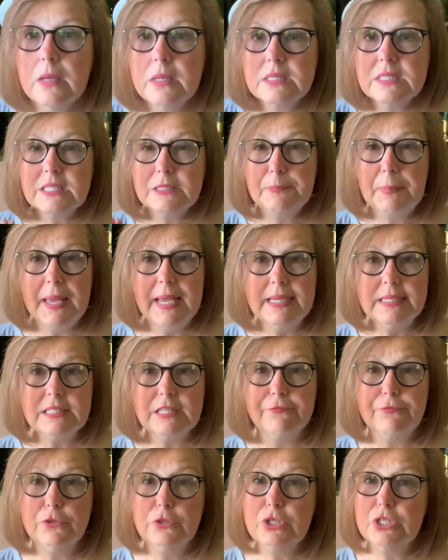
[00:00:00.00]
space
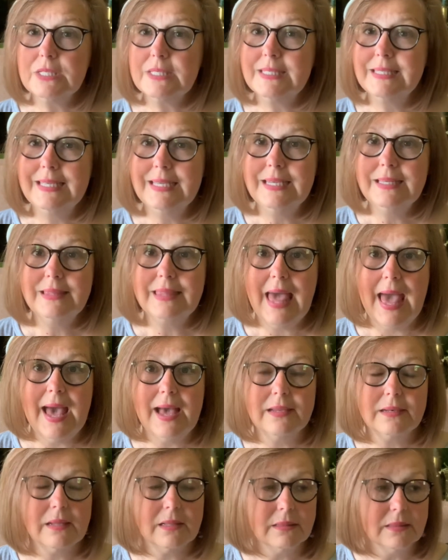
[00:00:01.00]
if you just need
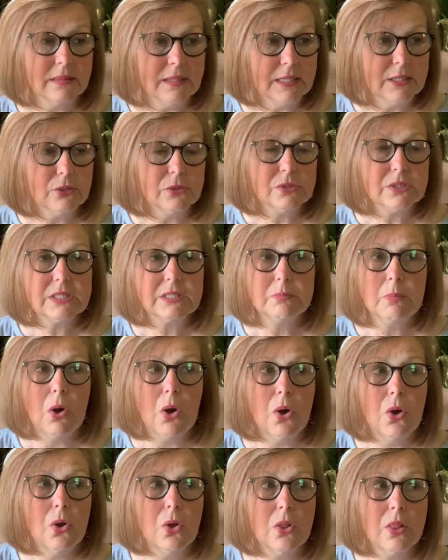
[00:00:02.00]
that little
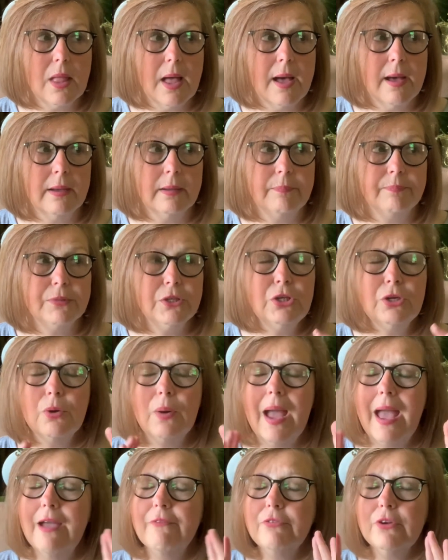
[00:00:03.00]
small,
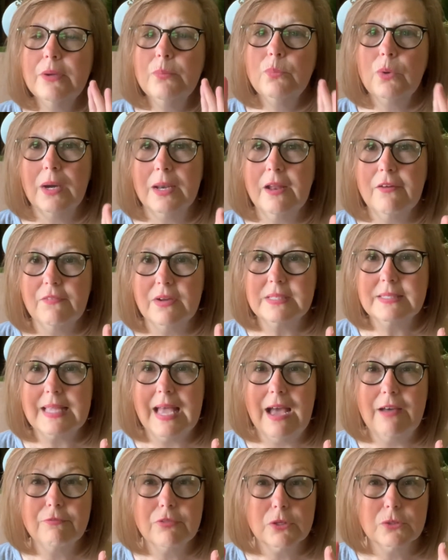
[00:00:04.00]
every one of us
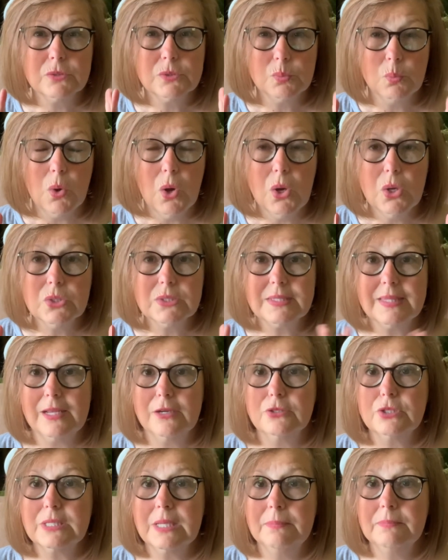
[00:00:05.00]
have those walls that
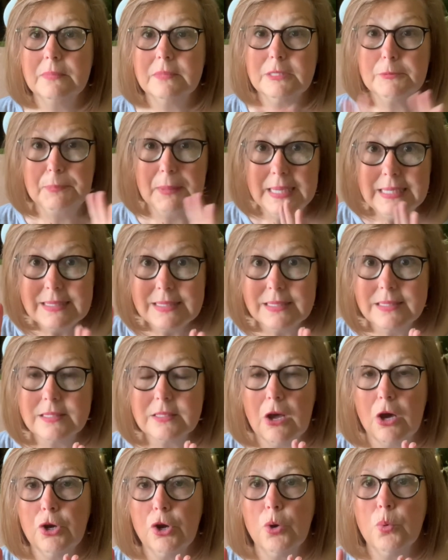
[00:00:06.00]
are some spaces
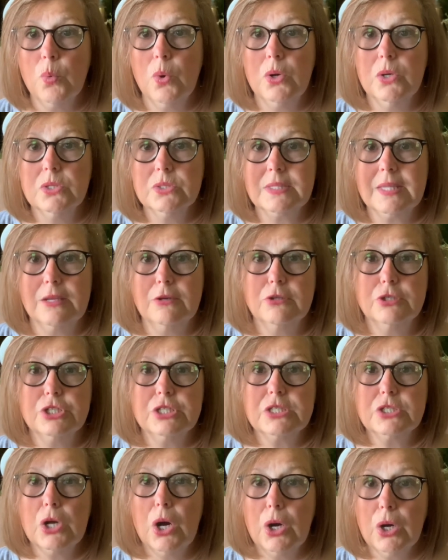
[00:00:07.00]
on our walls that are
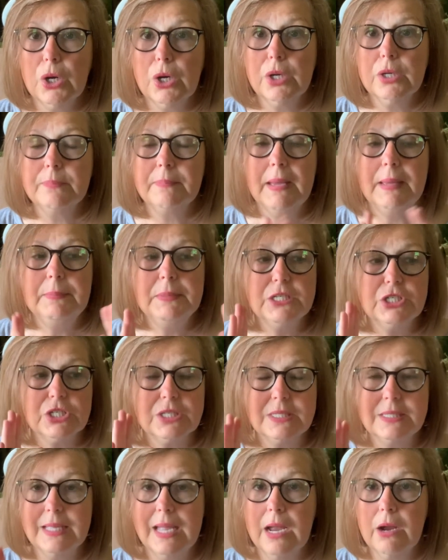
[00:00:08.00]
just hard, maybe
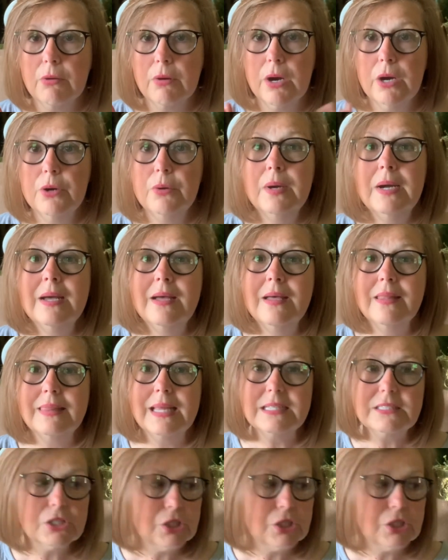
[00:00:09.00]
just narrow. That's a